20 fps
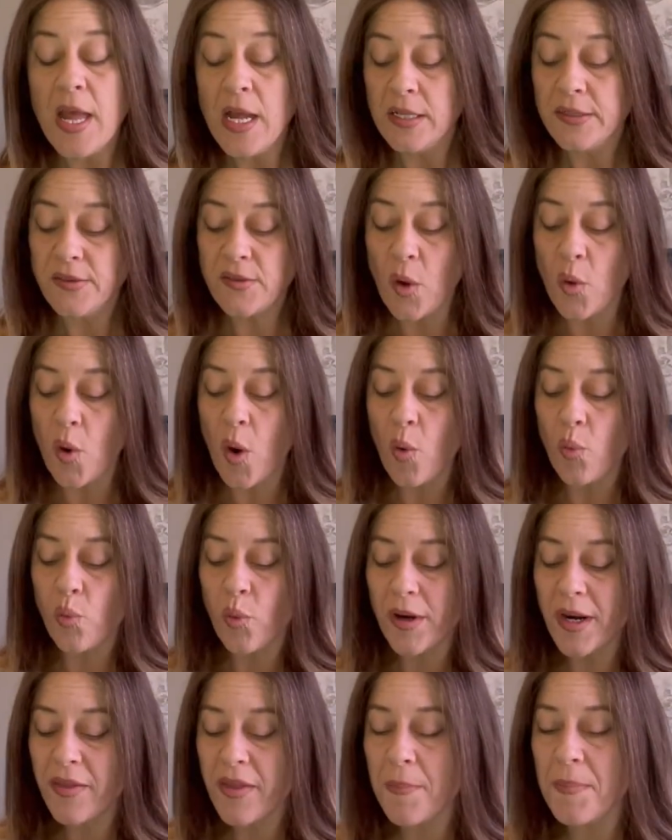So
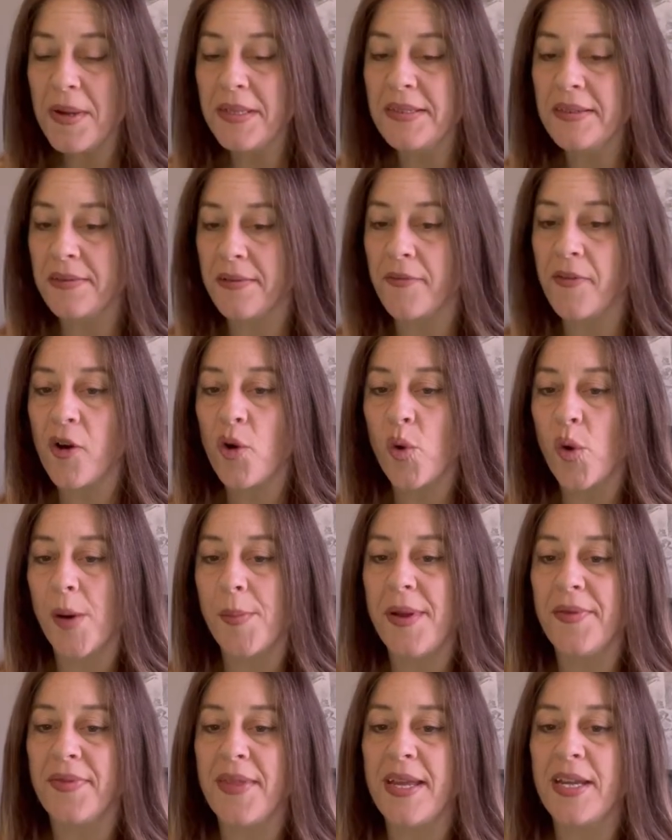one of the pieces of
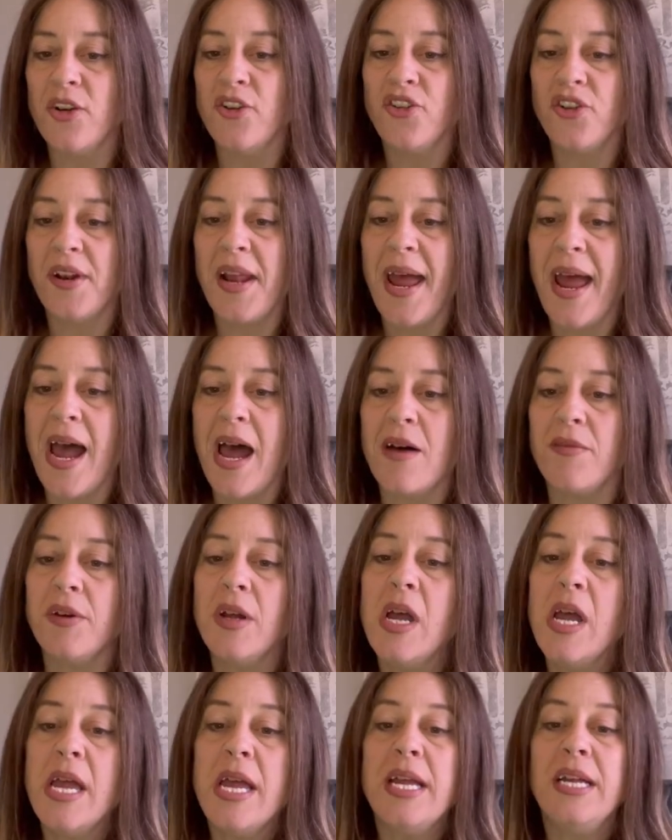equipment that you should have
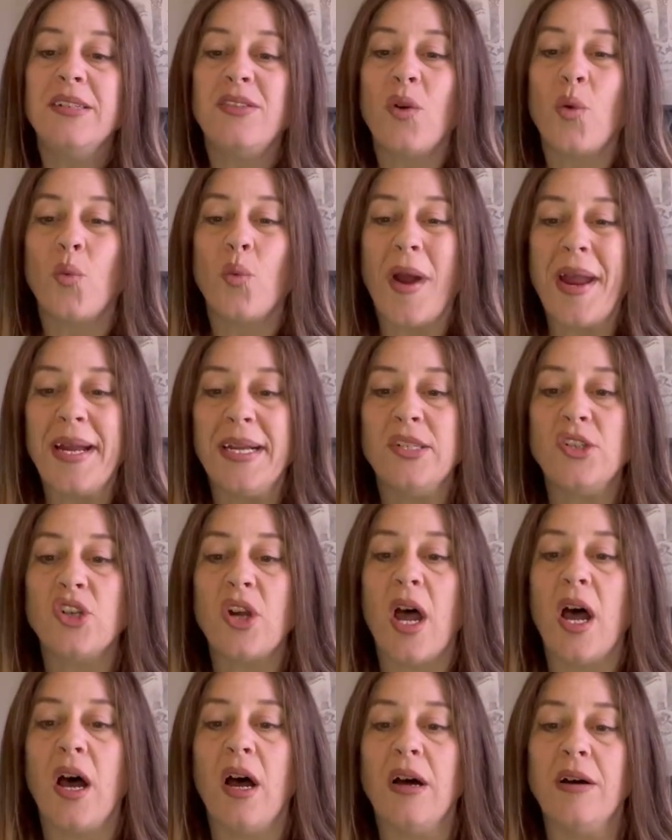is a range
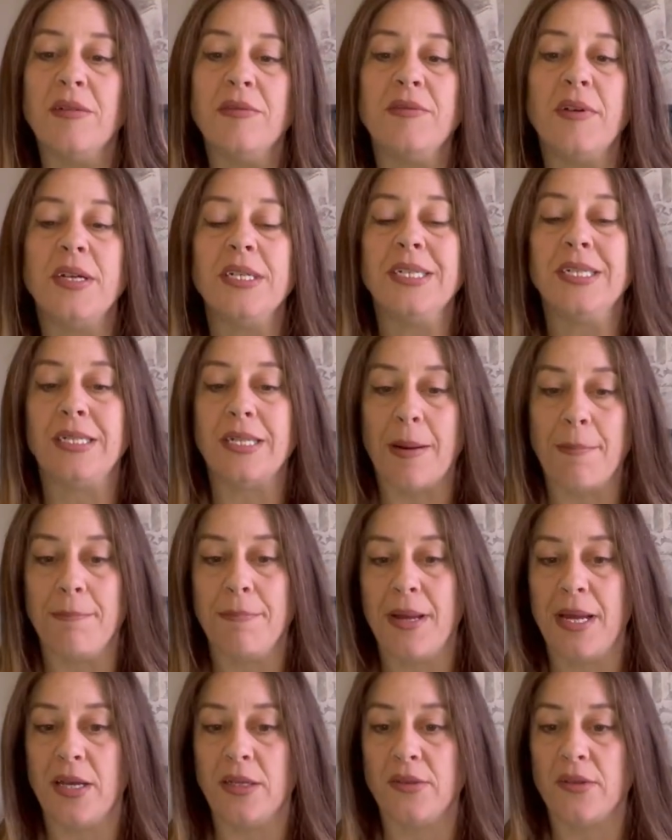of
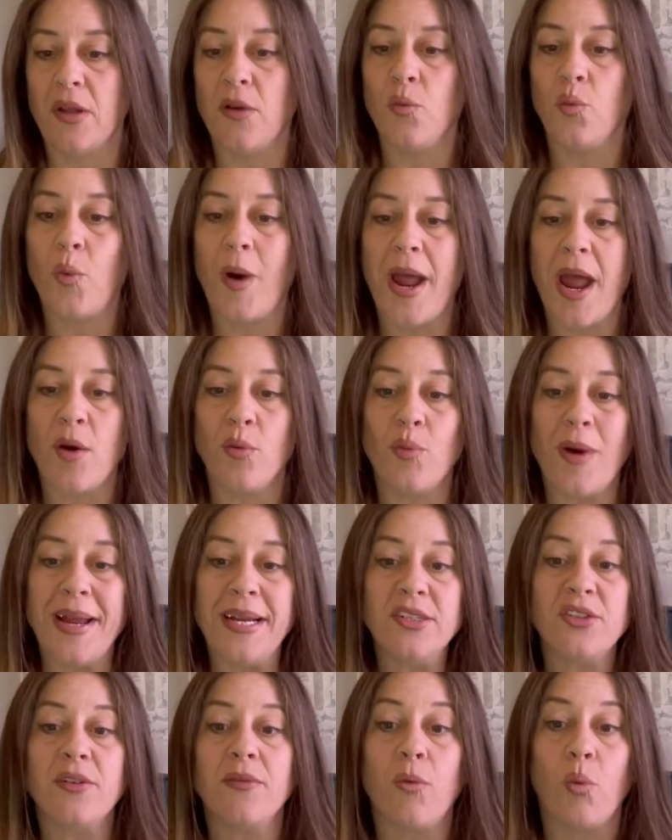dumbbells, a, a
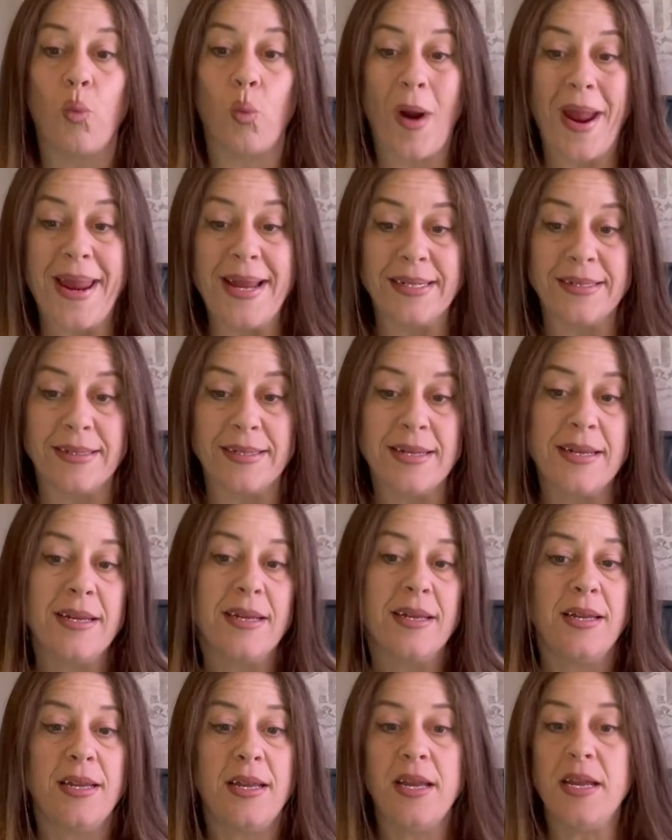range of weight
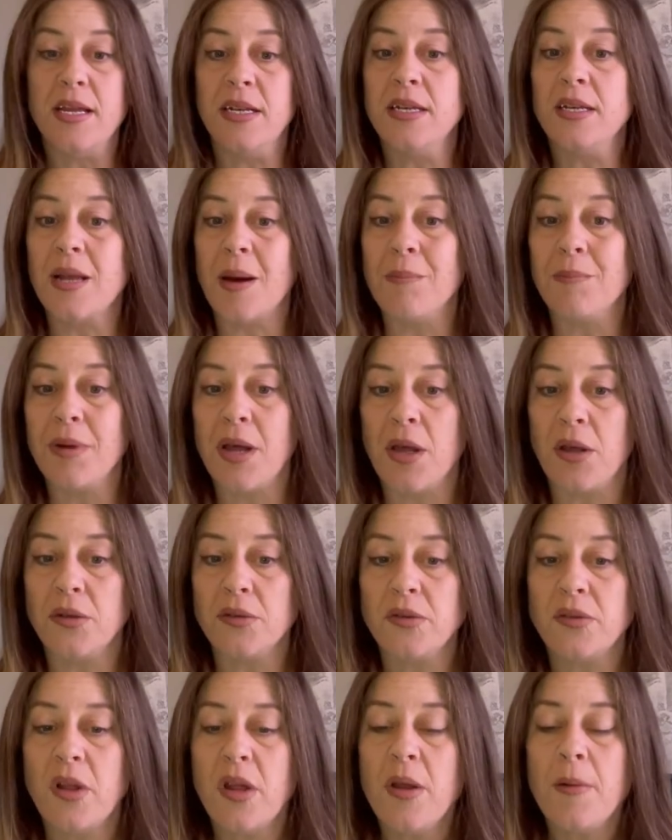in
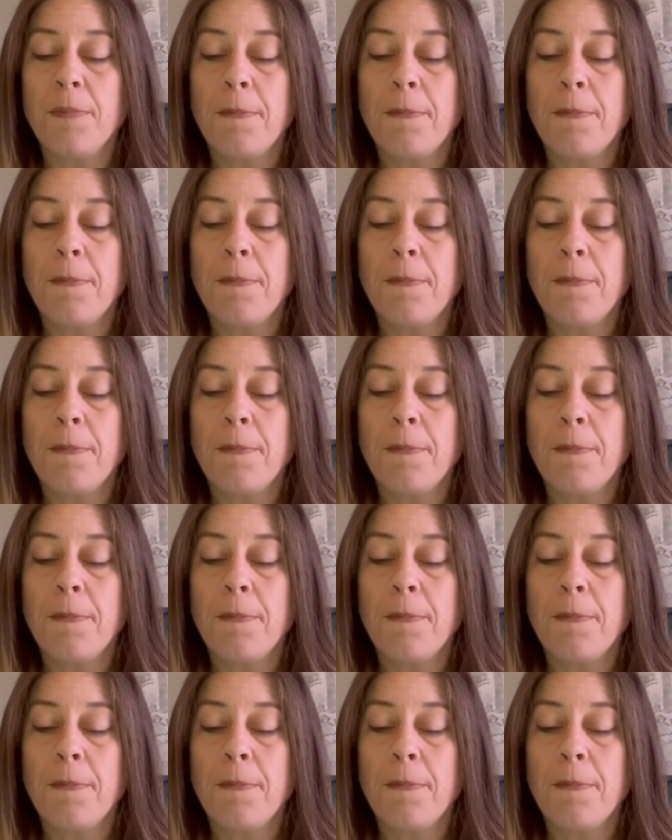dumbbells.